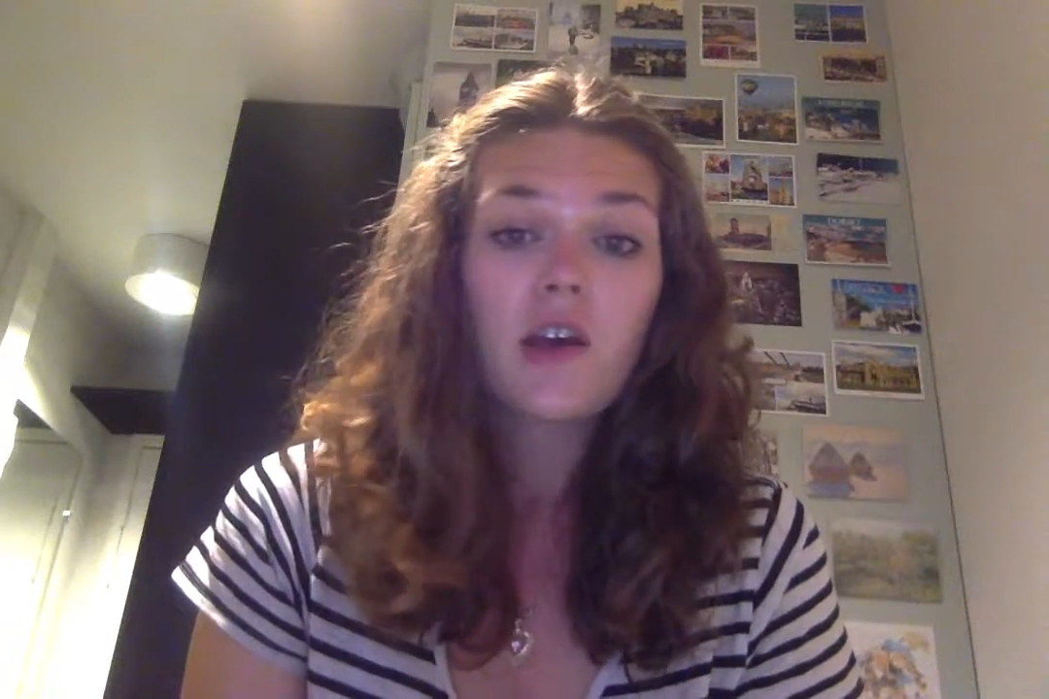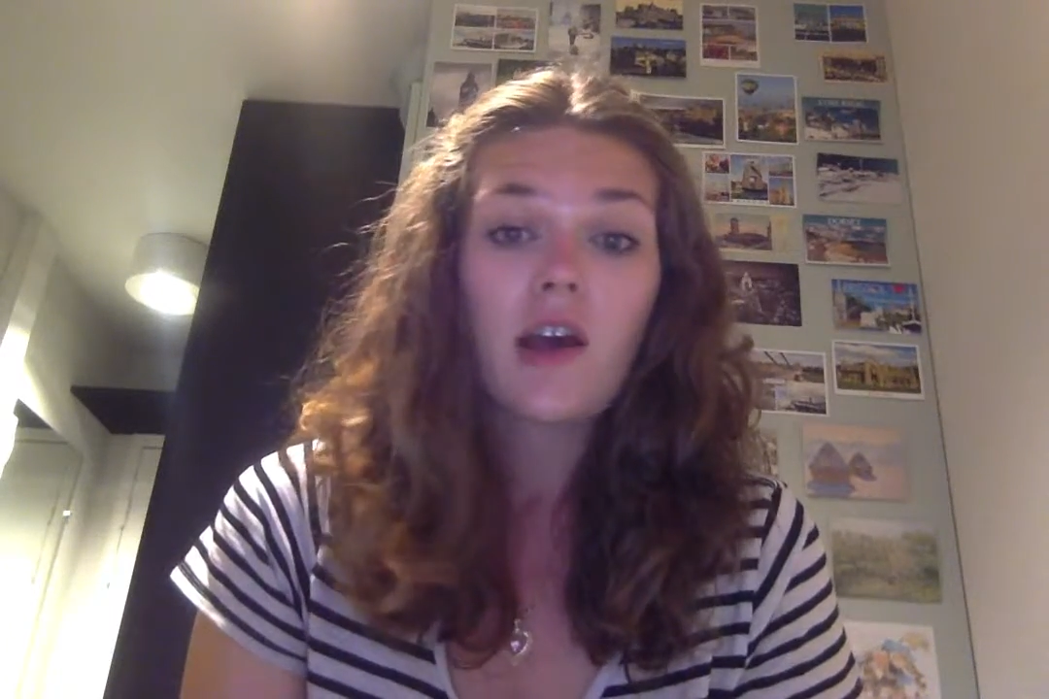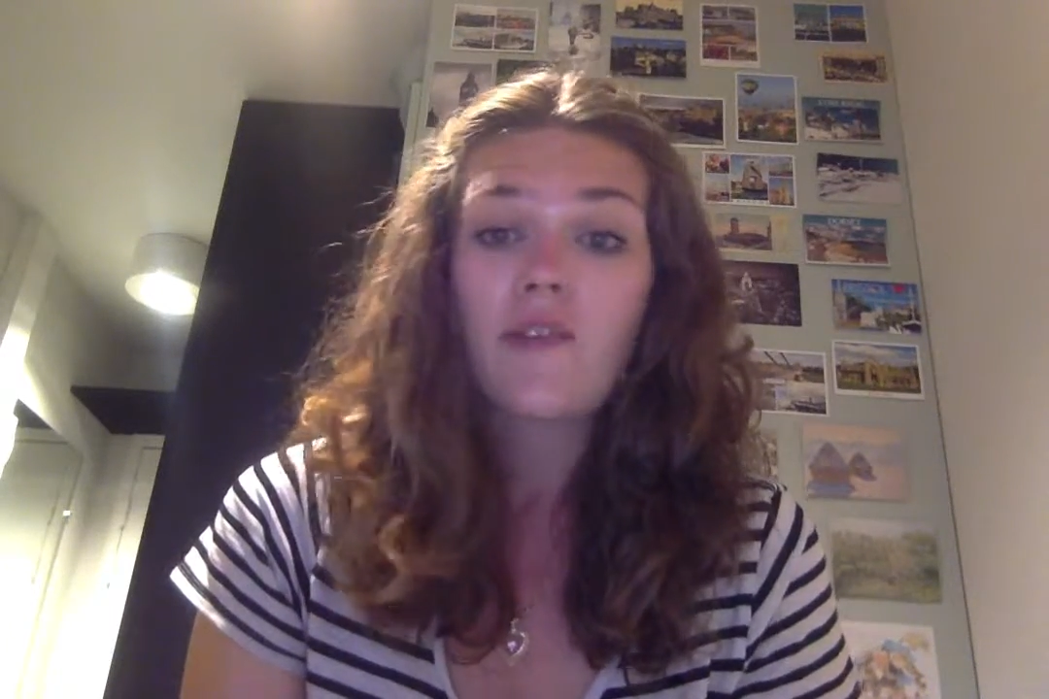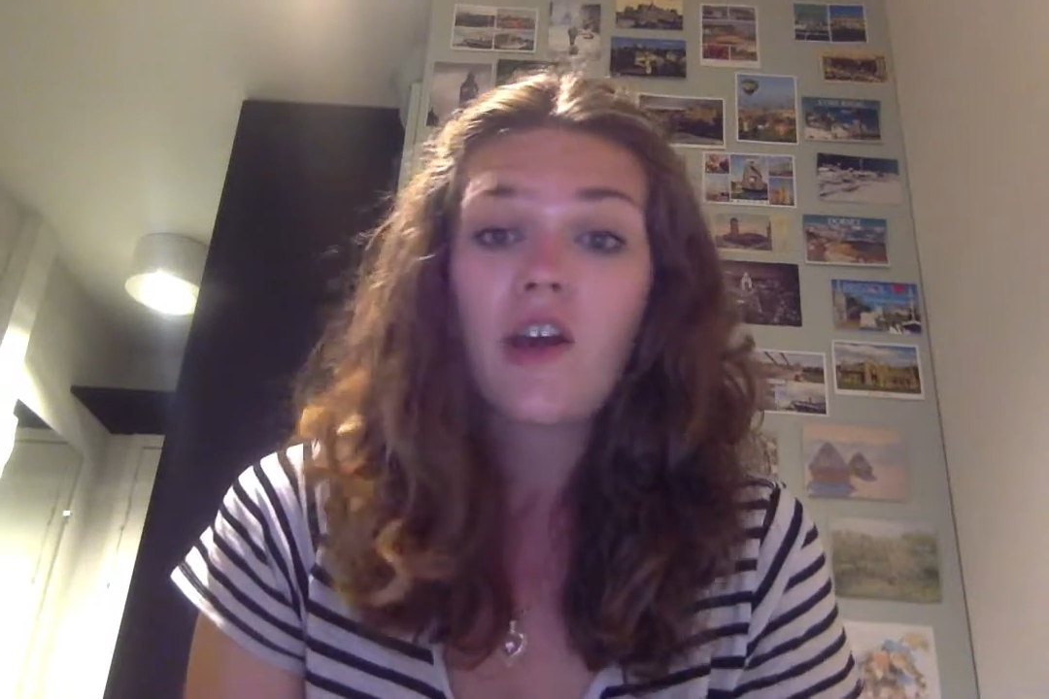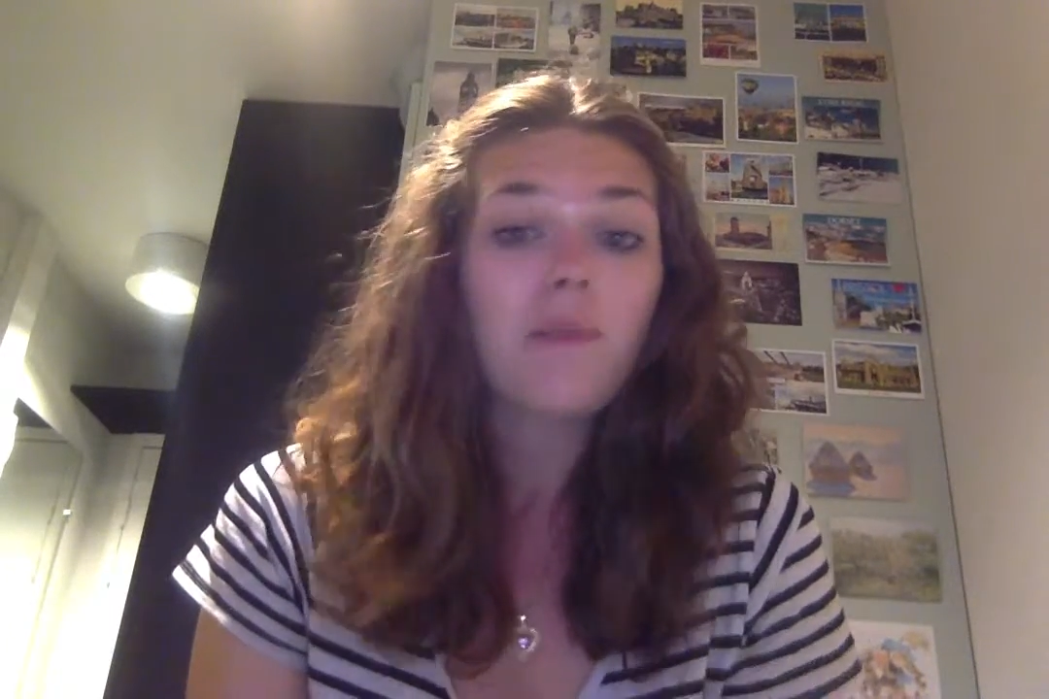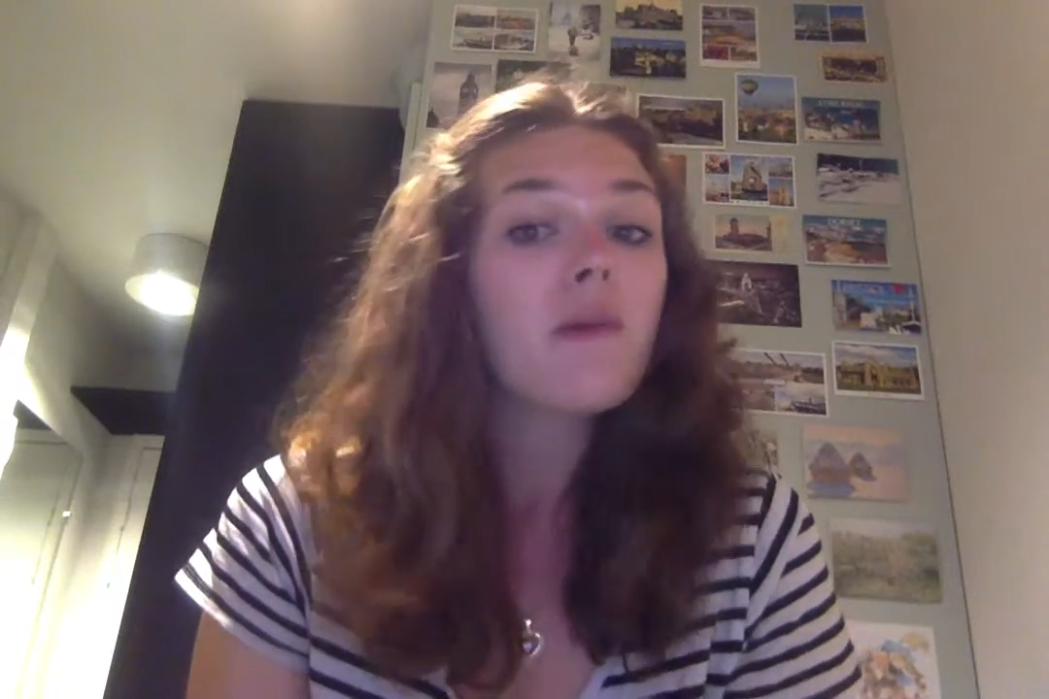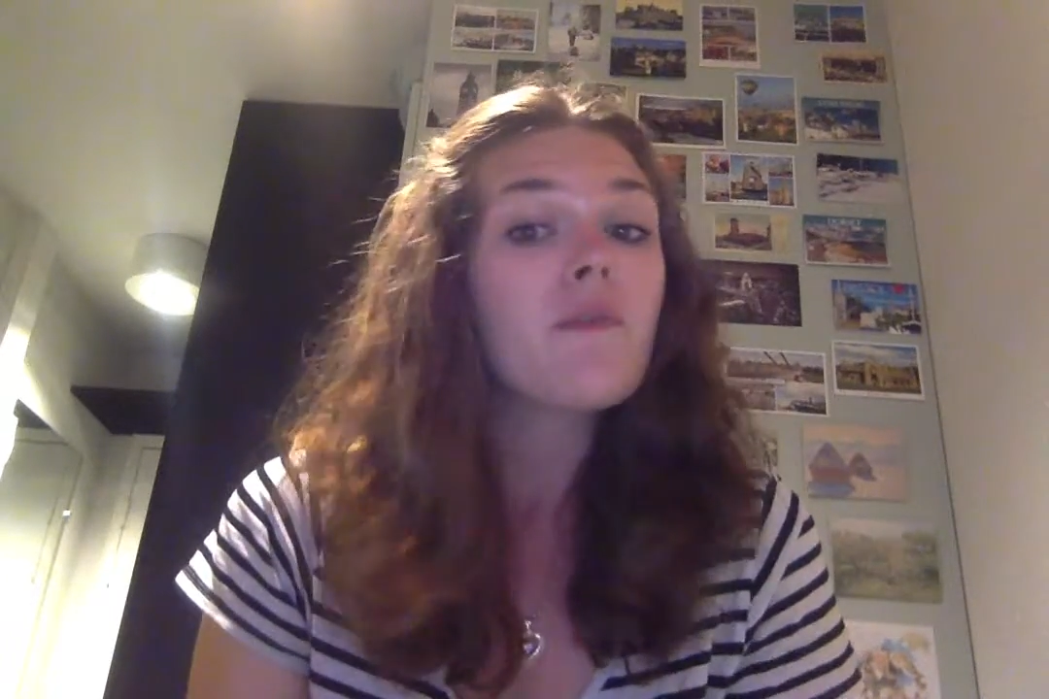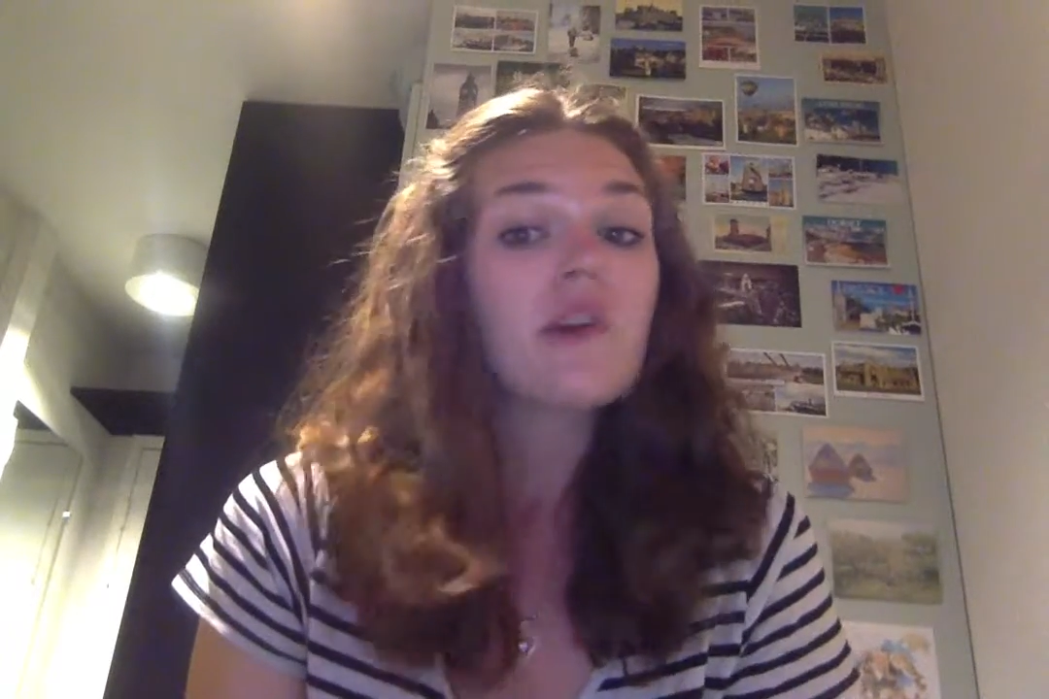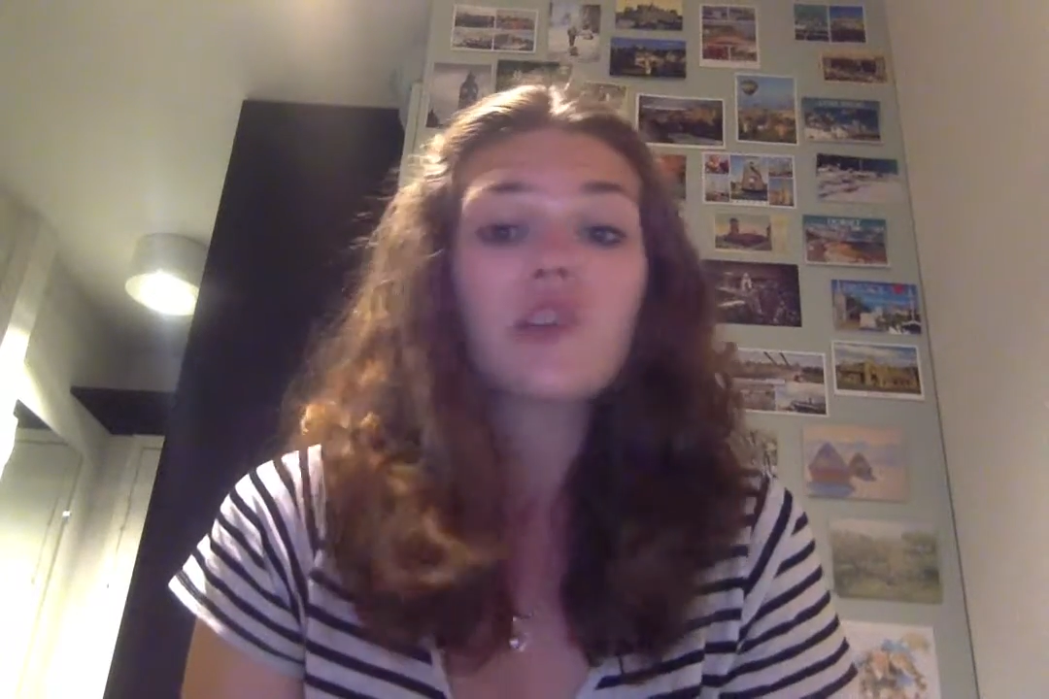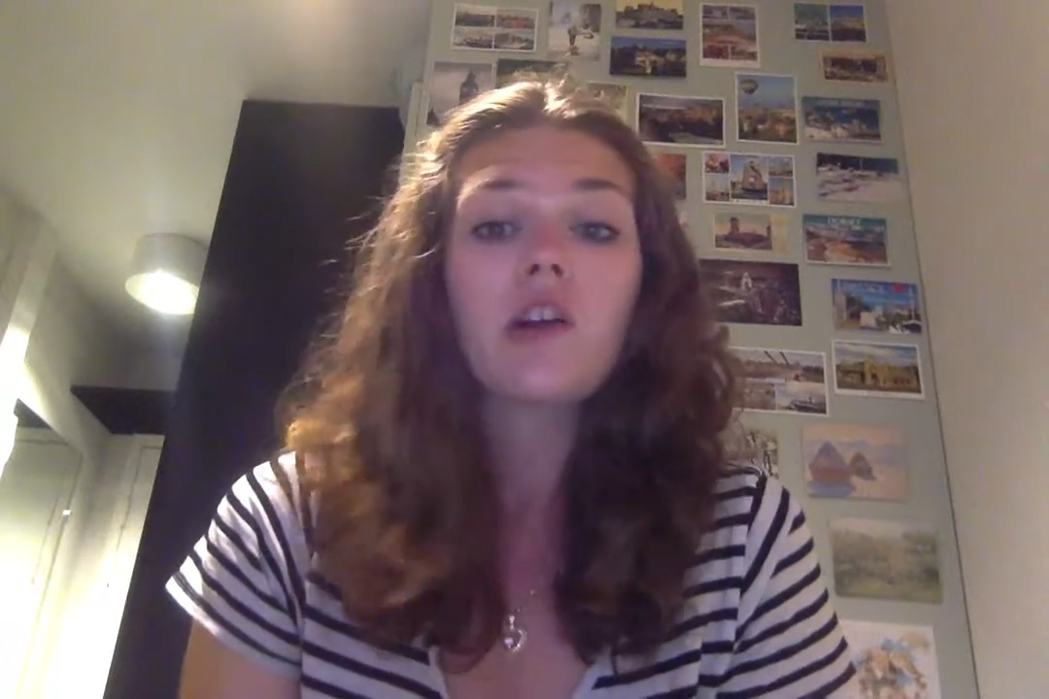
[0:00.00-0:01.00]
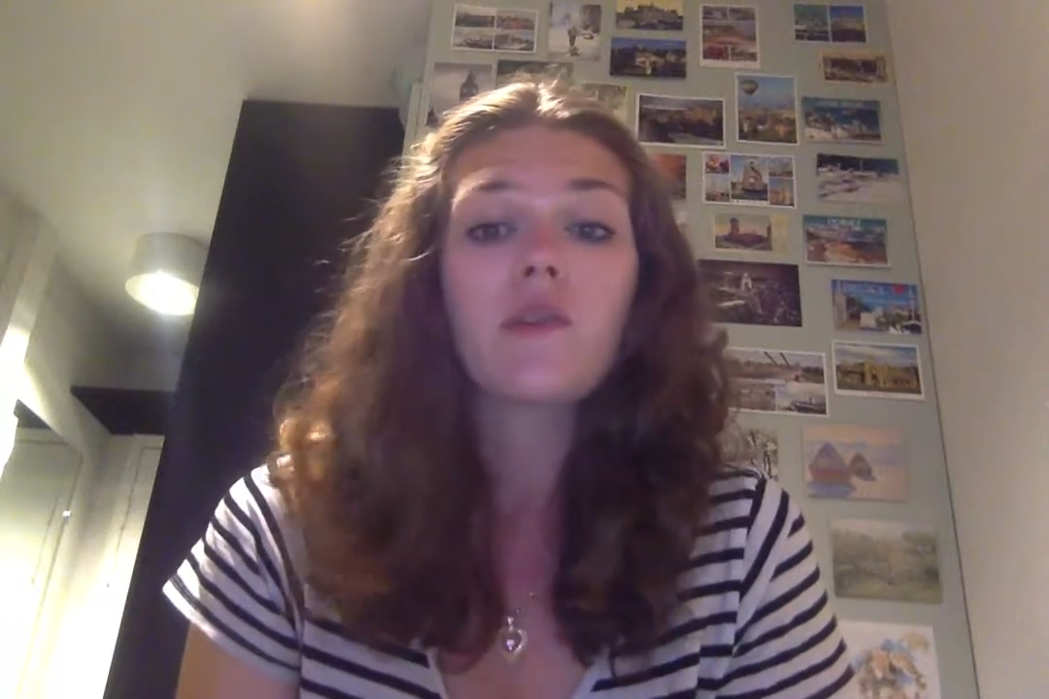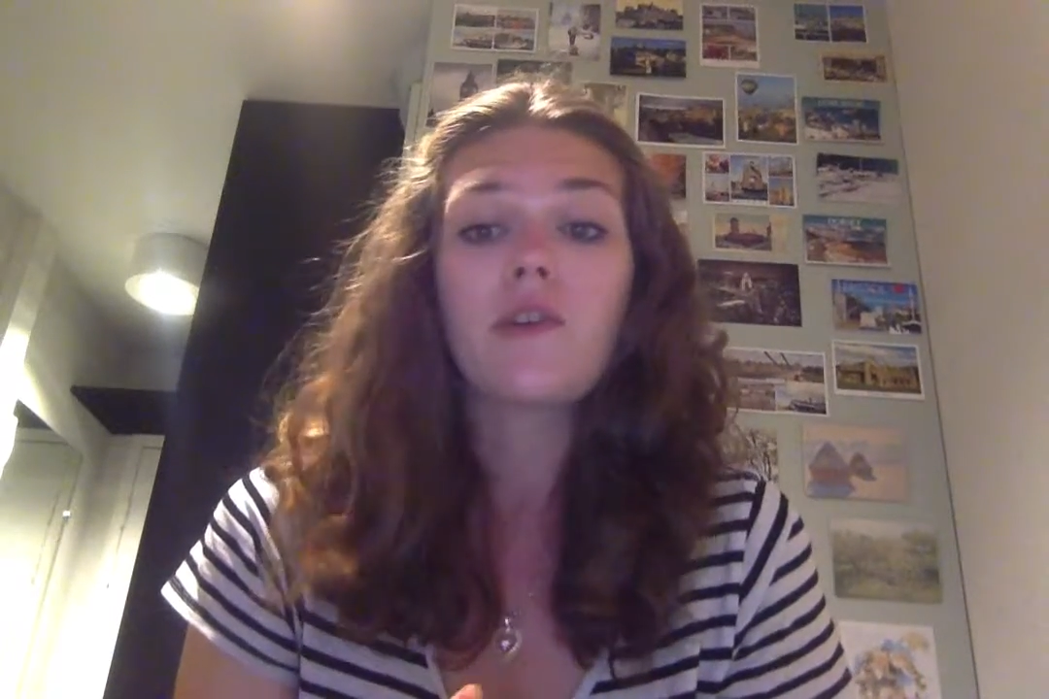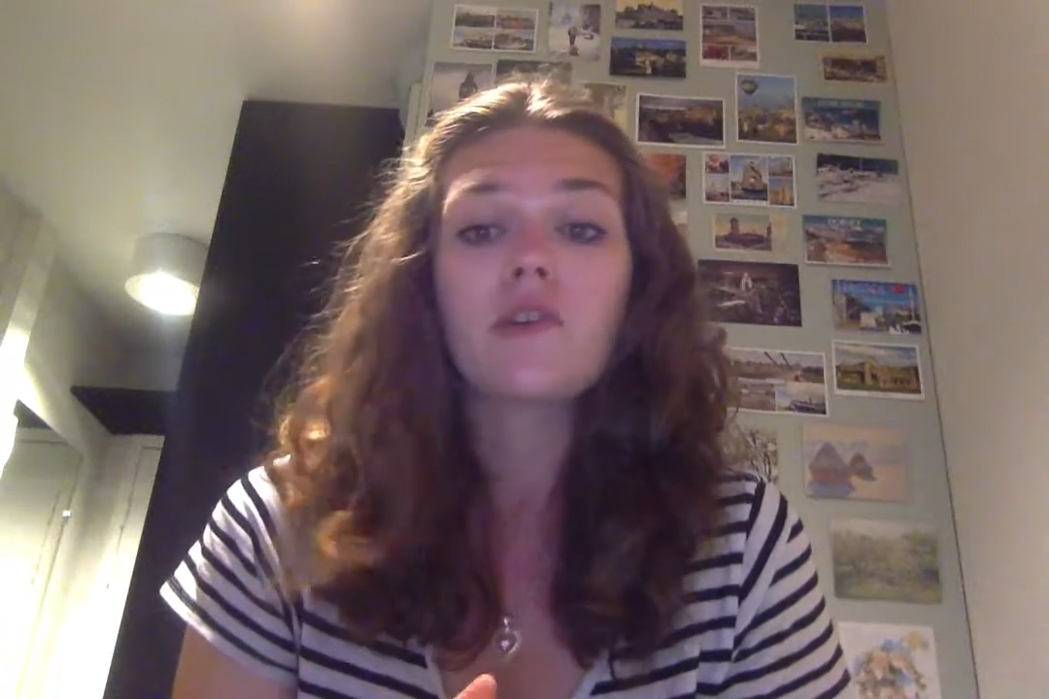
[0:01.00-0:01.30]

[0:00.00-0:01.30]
I've had my fair share of